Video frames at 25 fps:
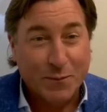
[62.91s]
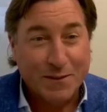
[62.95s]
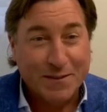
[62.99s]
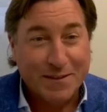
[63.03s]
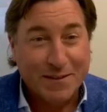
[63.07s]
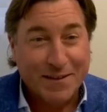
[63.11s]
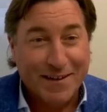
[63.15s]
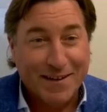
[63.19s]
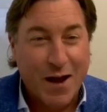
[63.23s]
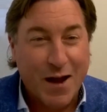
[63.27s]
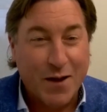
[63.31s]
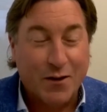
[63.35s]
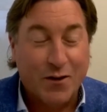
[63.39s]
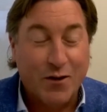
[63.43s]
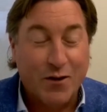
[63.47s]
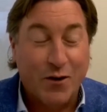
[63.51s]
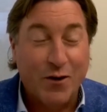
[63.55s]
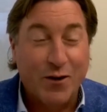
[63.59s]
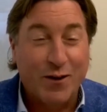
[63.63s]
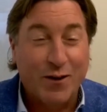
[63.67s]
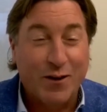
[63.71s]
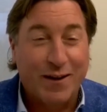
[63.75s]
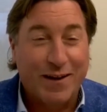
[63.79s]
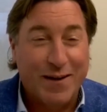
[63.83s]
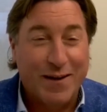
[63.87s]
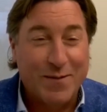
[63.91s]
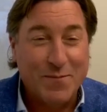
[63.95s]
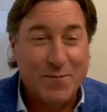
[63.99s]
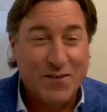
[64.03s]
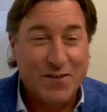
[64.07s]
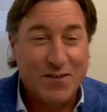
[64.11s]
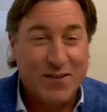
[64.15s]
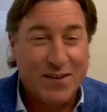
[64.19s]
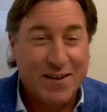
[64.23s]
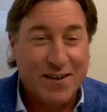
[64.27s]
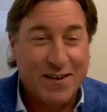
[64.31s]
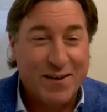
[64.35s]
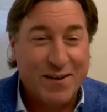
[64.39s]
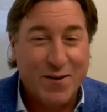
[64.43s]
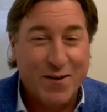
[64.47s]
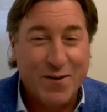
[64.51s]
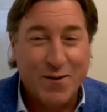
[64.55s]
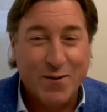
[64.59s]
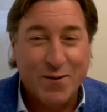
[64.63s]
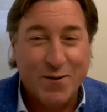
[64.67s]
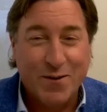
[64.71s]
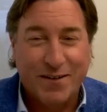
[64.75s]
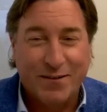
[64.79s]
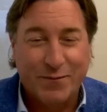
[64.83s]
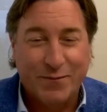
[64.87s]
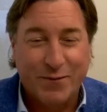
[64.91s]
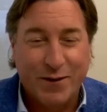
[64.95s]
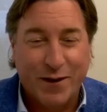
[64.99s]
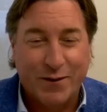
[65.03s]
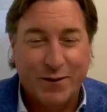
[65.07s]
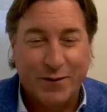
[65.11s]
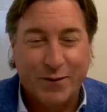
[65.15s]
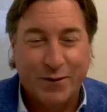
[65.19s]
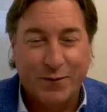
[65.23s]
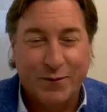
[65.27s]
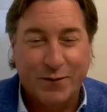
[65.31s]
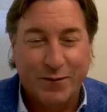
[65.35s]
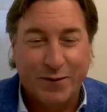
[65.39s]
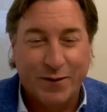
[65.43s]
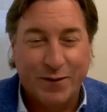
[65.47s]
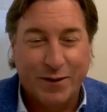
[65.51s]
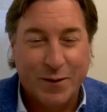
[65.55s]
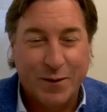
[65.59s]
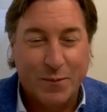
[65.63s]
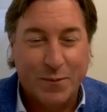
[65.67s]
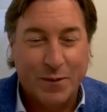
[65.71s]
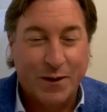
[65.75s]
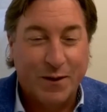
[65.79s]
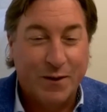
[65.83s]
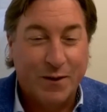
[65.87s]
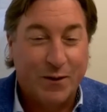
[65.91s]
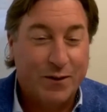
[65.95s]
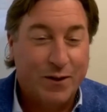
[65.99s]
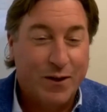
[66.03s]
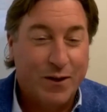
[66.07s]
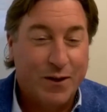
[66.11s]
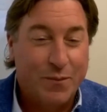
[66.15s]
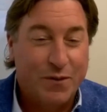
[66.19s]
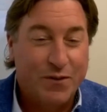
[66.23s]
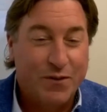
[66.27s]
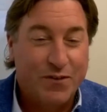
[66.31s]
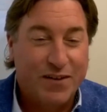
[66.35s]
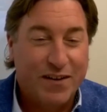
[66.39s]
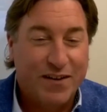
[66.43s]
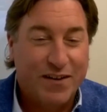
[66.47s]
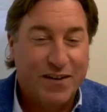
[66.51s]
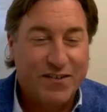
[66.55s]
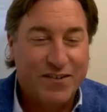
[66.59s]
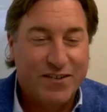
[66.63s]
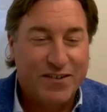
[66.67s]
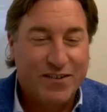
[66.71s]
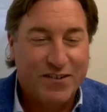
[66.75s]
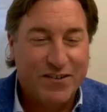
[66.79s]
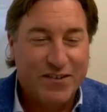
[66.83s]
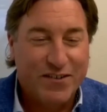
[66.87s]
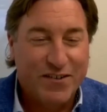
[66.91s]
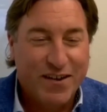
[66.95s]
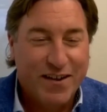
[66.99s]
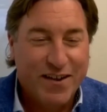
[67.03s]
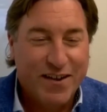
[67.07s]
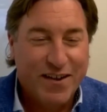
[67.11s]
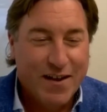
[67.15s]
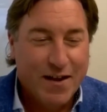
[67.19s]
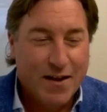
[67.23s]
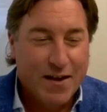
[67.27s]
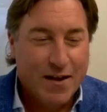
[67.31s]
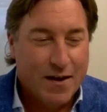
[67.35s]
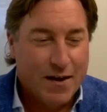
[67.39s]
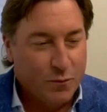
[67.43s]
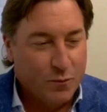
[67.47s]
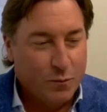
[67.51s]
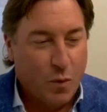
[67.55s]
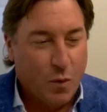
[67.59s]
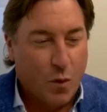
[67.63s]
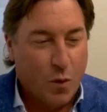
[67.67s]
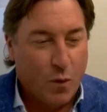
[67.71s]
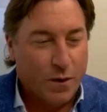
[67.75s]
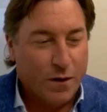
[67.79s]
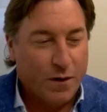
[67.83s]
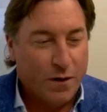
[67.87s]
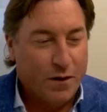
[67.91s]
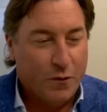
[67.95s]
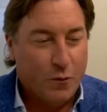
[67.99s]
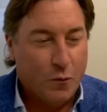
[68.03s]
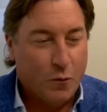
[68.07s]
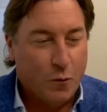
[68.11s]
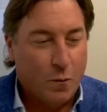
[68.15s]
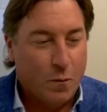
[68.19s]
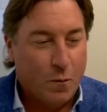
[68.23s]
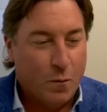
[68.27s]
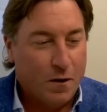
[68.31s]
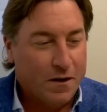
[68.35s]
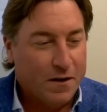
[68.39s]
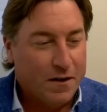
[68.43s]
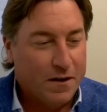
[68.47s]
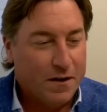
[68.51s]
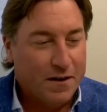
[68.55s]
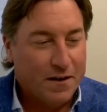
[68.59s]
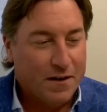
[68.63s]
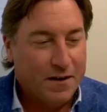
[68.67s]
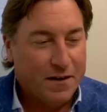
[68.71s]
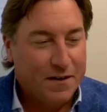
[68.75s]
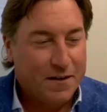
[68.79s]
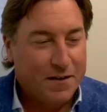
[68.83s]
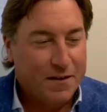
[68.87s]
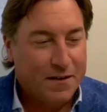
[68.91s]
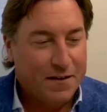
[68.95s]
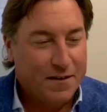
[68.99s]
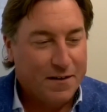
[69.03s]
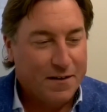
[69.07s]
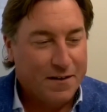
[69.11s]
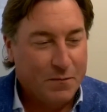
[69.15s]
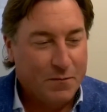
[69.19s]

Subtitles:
But I'm the CEO and founder of a company called Compass Datacenters. I was born in Norwalk, Connecticut.